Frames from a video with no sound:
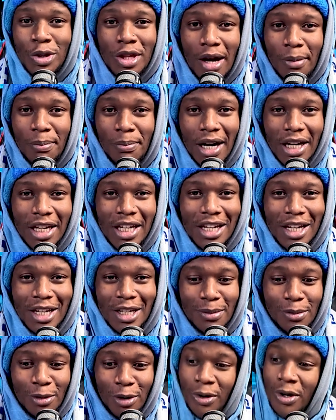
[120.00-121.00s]
they are marking
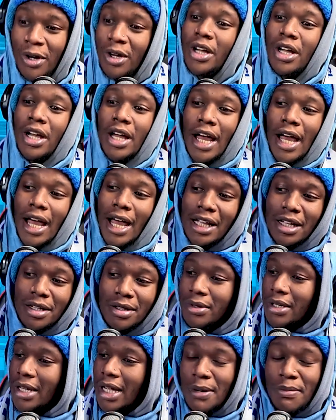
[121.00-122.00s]
anymore.
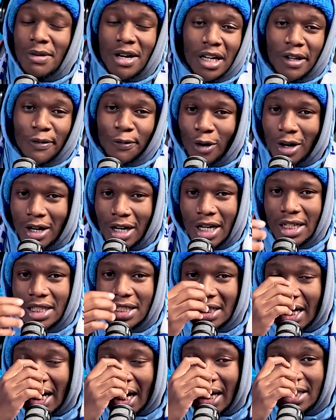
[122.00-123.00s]
Immediately, Freuler
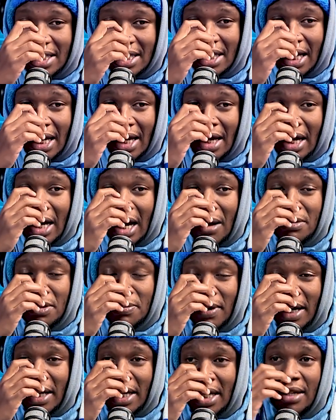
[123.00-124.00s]
comes
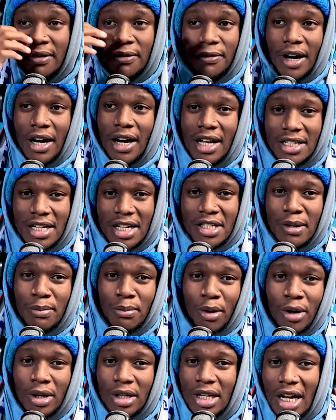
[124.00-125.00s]
back in. Vargas has the
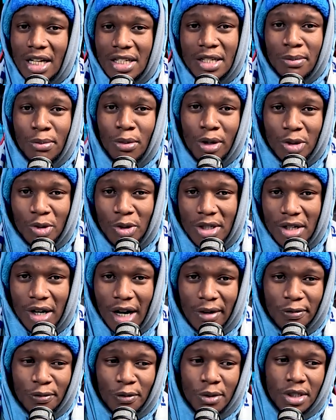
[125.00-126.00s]
ball, cuts the ball to his
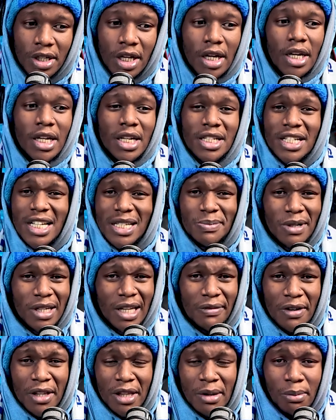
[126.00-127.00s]
right foot. He's just been
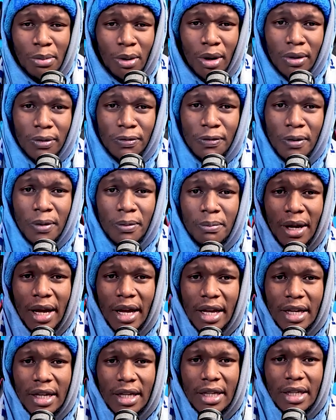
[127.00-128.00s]
given the ball
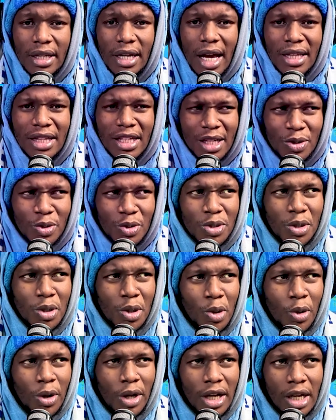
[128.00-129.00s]
by, I think it was
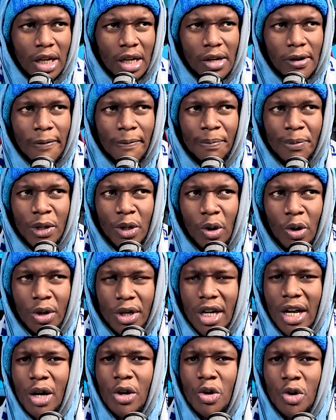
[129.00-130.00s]
Ndoye or
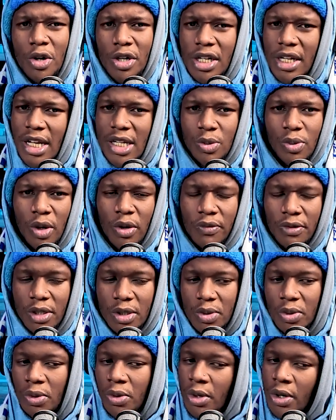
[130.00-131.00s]
Ricardo Rodriguez, one of the
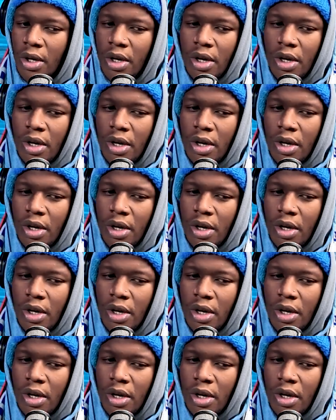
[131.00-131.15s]
two.